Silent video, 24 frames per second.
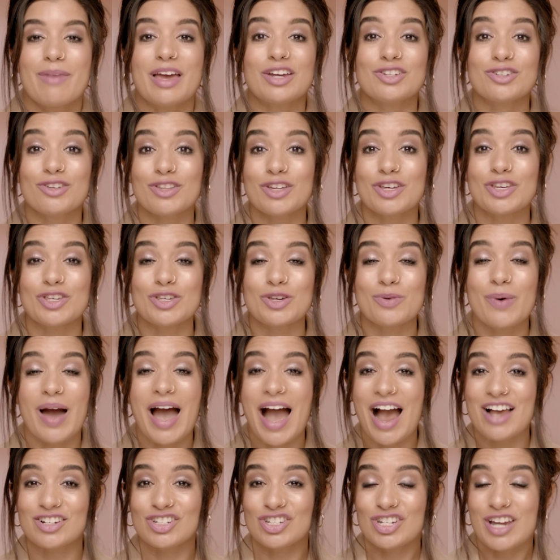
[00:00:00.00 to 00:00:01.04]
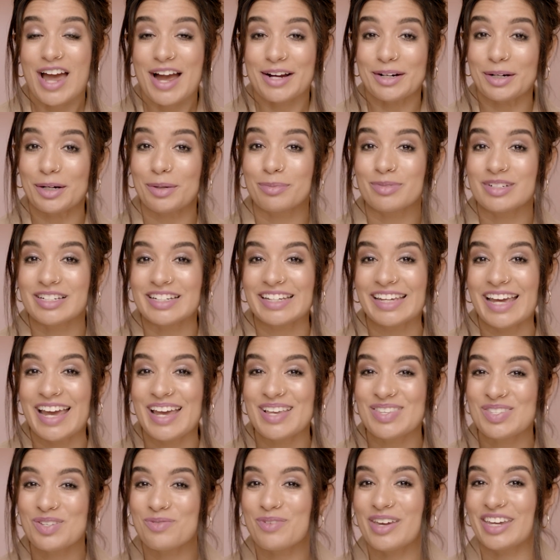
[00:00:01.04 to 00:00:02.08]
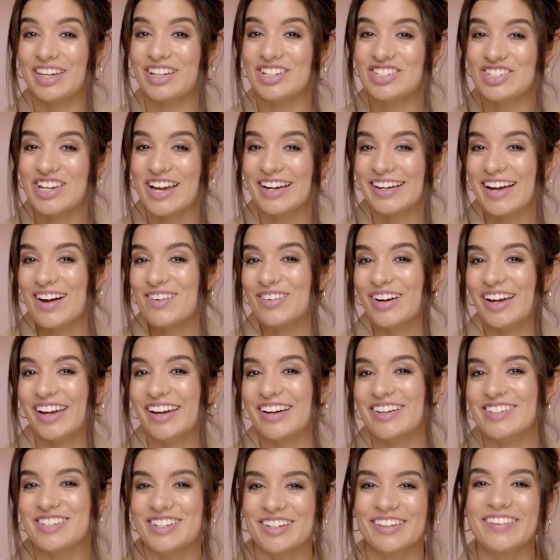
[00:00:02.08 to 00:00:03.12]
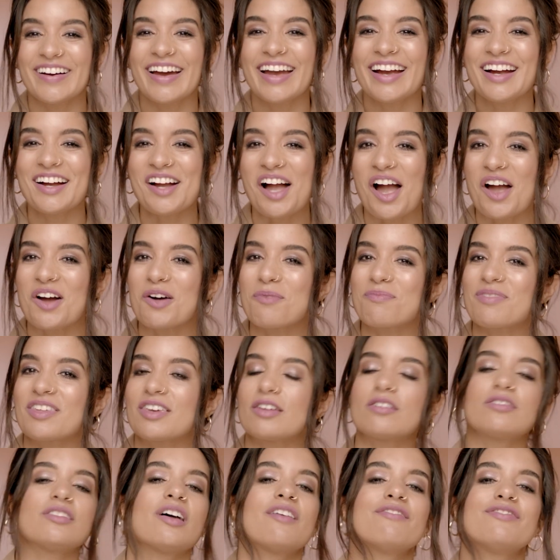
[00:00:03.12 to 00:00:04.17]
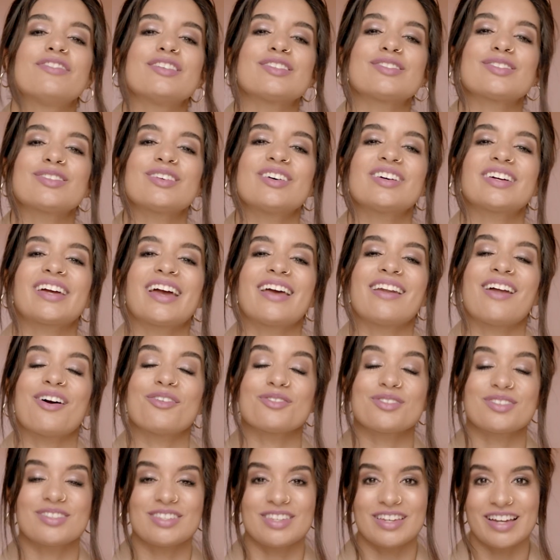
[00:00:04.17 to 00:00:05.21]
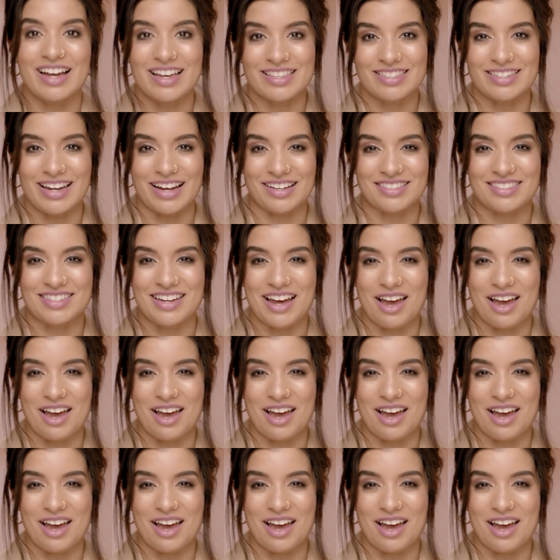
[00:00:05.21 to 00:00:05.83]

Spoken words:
Make sure that you hashtag Urban Decay so we can check out what you're doing. I hope that you love this look, and I'll see you guys next